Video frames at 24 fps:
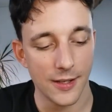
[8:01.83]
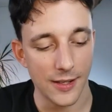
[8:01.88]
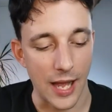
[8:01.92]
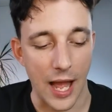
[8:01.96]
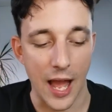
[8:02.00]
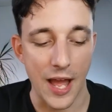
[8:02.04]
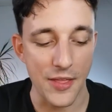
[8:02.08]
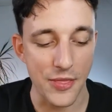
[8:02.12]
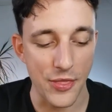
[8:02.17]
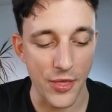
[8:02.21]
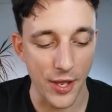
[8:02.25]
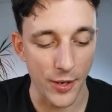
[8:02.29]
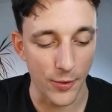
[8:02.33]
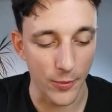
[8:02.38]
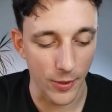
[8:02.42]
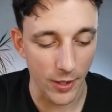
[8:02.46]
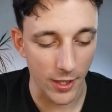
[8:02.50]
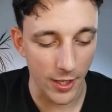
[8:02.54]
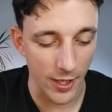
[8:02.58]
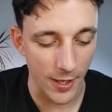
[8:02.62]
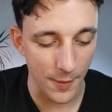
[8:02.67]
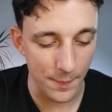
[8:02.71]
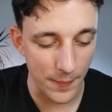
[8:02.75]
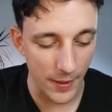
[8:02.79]
I think we're
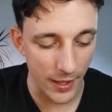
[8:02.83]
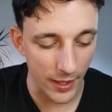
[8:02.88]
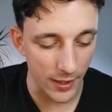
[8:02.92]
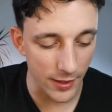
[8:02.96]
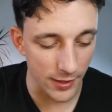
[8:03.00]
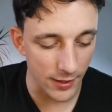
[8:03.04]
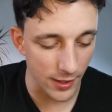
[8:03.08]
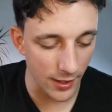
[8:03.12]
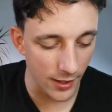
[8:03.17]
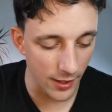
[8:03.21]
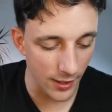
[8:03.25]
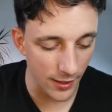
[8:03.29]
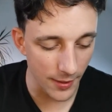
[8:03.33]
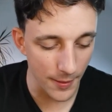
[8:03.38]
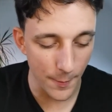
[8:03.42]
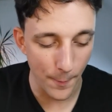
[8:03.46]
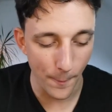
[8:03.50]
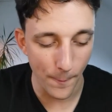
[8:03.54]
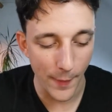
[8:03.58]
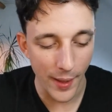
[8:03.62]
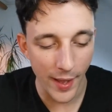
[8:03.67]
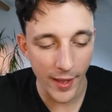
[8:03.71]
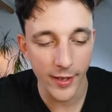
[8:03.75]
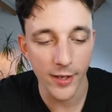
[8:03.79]
gonna pick the
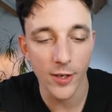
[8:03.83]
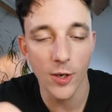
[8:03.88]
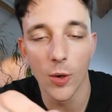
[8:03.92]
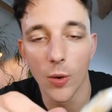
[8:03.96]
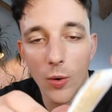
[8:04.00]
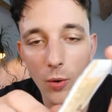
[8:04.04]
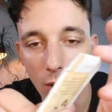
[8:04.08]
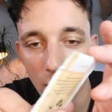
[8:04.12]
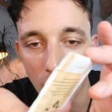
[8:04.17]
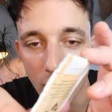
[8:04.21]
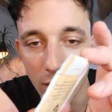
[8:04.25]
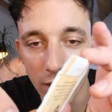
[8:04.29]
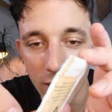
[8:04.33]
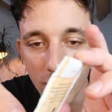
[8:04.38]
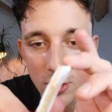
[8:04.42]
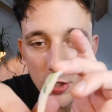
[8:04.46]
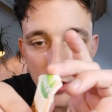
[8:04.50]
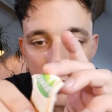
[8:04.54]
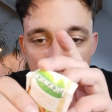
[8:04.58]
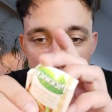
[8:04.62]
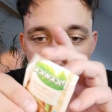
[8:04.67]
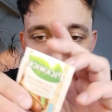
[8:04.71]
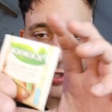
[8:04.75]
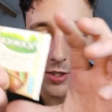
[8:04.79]
mango
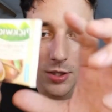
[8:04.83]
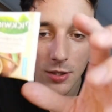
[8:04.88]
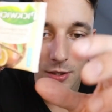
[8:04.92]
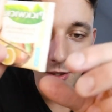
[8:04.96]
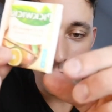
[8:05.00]
orange.